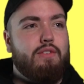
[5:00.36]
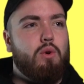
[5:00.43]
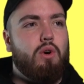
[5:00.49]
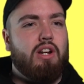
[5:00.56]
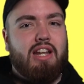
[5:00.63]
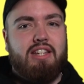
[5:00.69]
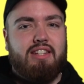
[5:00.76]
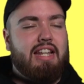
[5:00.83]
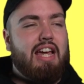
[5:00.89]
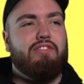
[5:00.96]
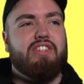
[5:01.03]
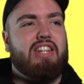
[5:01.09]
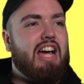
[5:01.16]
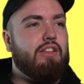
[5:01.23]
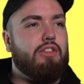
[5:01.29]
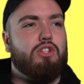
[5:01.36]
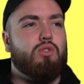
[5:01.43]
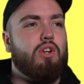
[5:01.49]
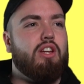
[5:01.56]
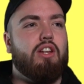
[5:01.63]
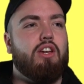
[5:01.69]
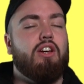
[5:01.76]
everyone, It's in like Viddal, the
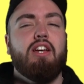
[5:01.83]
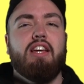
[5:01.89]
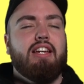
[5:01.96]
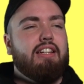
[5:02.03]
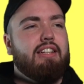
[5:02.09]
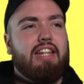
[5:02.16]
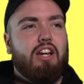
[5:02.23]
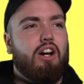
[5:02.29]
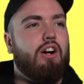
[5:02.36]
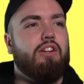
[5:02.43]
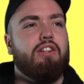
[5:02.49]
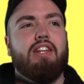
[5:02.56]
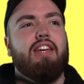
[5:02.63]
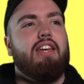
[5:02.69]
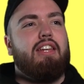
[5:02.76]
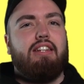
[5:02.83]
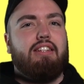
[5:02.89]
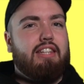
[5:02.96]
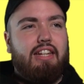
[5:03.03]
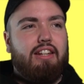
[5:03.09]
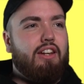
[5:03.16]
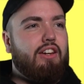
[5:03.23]
trainer, Leon,
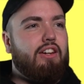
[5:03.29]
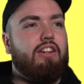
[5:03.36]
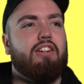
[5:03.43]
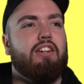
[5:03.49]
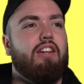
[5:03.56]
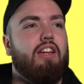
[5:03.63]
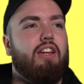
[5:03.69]
Dida,